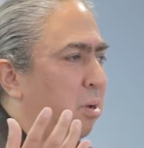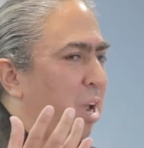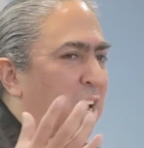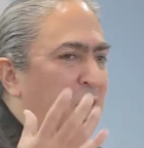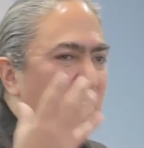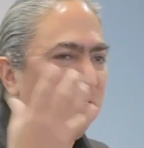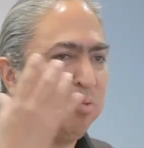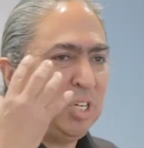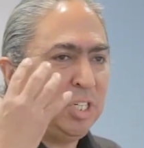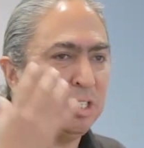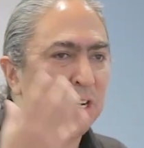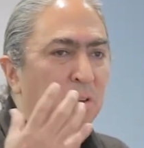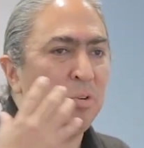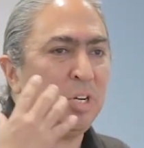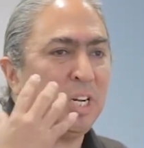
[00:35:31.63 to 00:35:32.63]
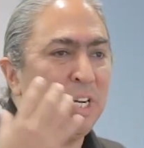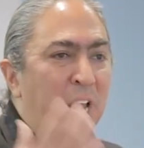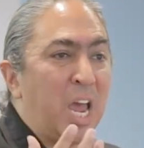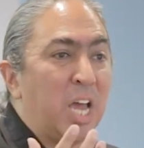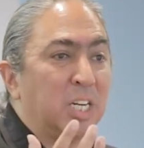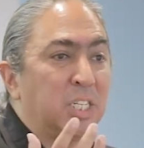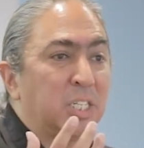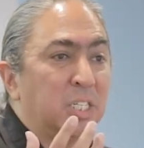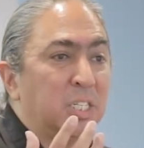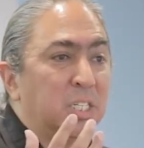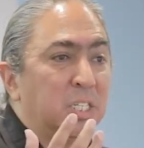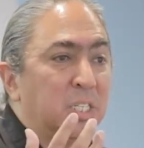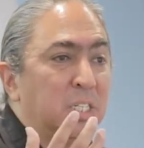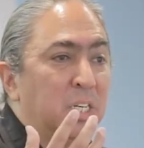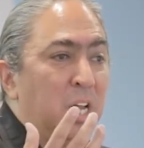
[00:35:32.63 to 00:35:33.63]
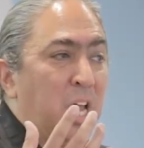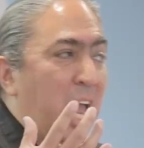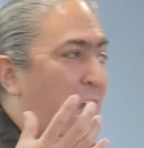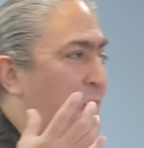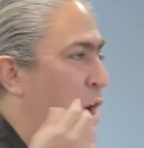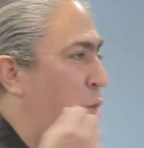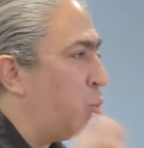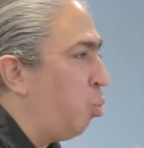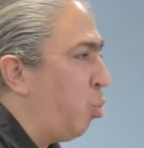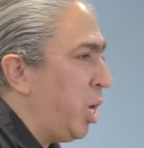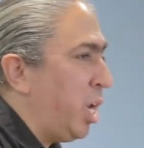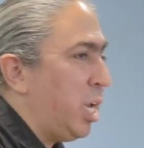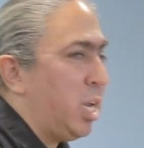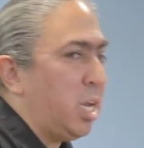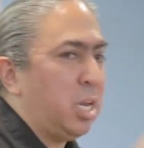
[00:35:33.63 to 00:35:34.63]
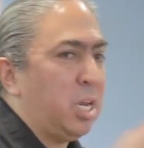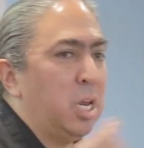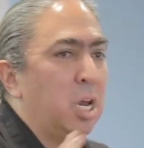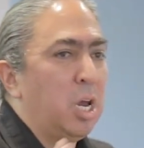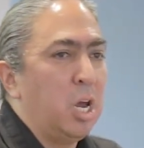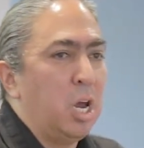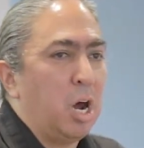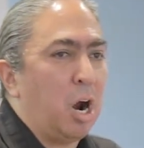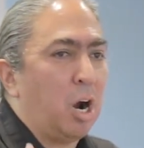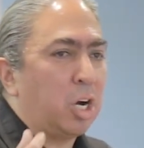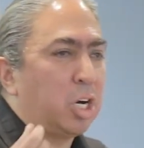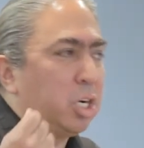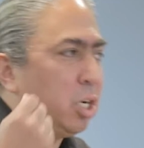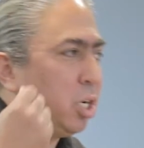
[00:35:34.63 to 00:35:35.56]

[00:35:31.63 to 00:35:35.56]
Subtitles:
And if we don't get how we are